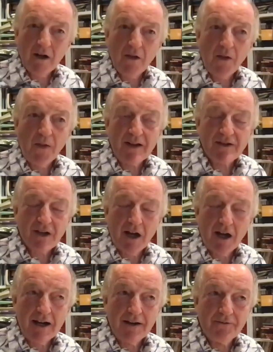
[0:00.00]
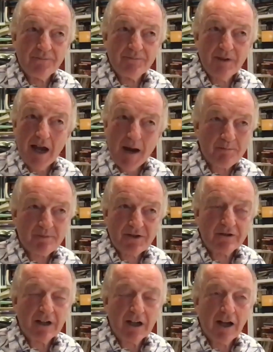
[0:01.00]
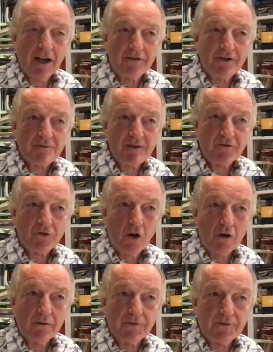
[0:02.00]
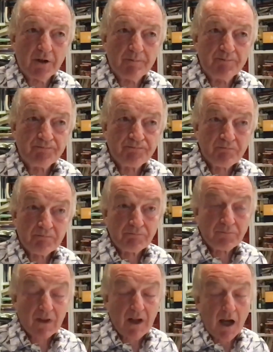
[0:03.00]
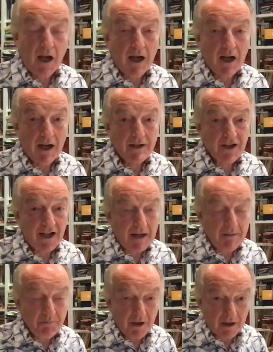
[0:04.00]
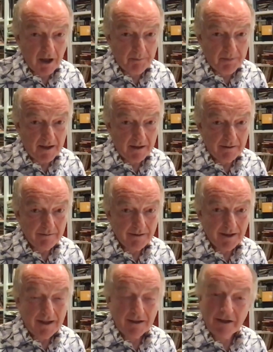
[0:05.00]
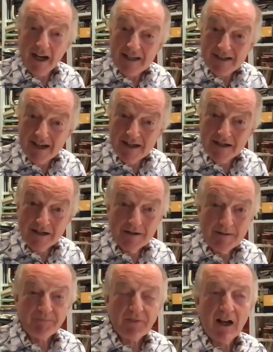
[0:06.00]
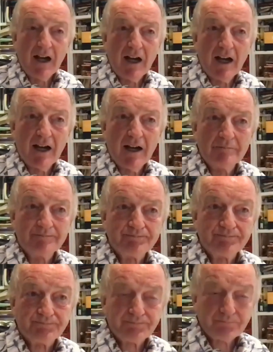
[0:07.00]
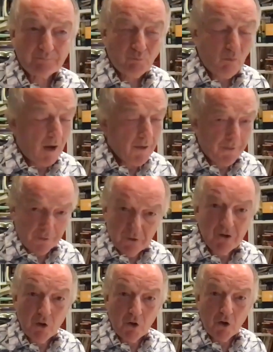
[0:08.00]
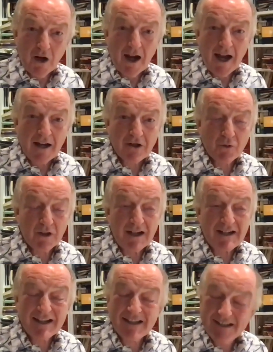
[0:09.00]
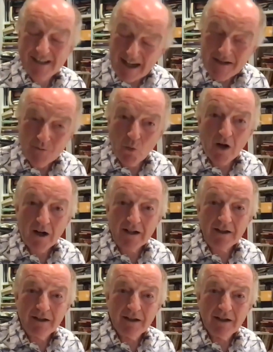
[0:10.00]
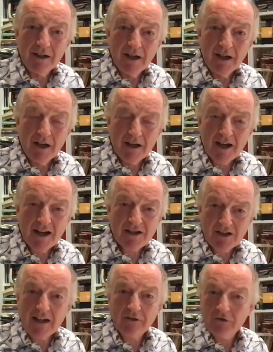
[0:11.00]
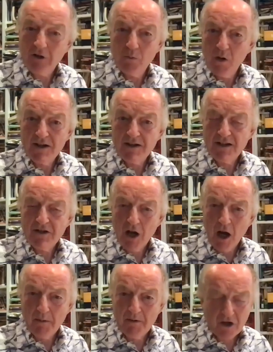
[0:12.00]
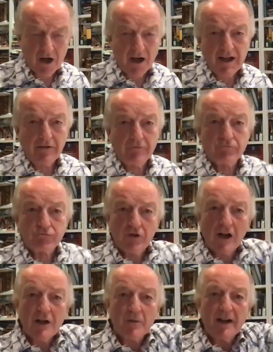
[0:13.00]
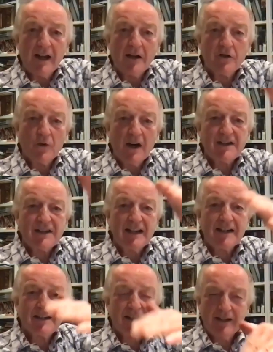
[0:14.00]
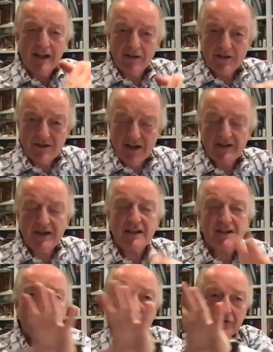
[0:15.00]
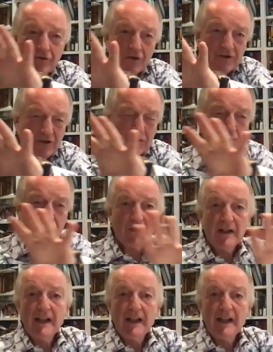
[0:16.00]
of the things I have absolutely loved as we've gone from Deleinberg up in Gateshead, through your actual estate wine, estate grown wines in Derbyshire, and then right the way down to Essex and down to Sussex and across to